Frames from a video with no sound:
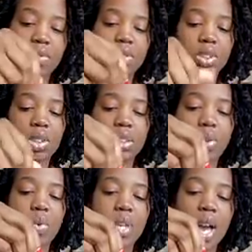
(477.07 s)
Just
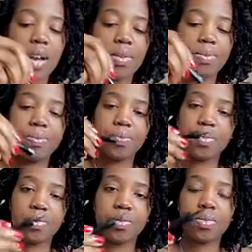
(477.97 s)
show ya.
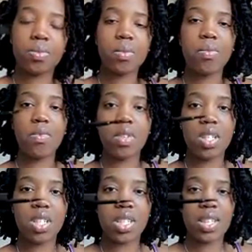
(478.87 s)

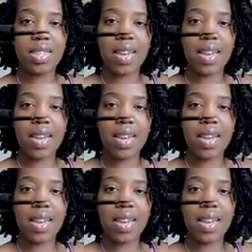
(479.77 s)
It's just like